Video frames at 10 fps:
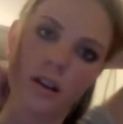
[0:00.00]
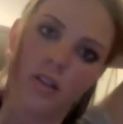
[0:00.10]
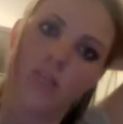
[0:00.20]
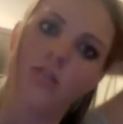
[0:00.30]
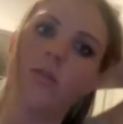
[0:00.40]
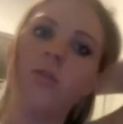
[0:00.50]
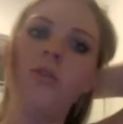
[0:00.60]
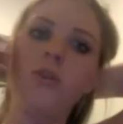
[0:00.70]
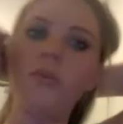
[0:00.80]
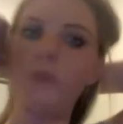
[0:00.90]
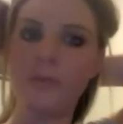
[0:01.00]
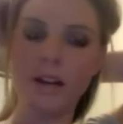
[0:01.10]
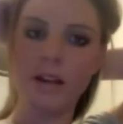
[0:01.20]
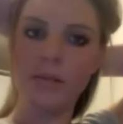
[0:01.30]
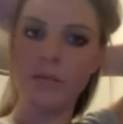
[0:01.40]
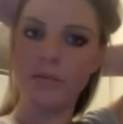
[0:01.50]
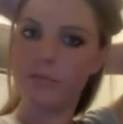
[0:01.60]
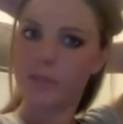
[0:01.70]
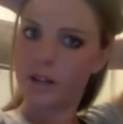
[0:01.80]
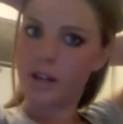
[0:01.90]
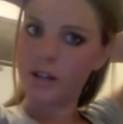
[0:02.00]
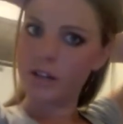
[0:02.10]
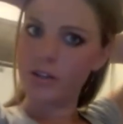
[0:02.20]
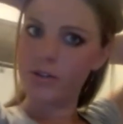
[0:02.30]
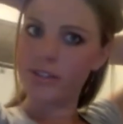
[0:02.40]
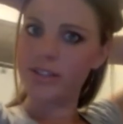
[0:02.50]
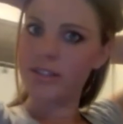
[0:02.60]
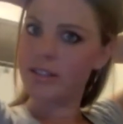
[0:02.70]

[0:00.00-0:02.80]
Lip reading: So you don't want to make them loose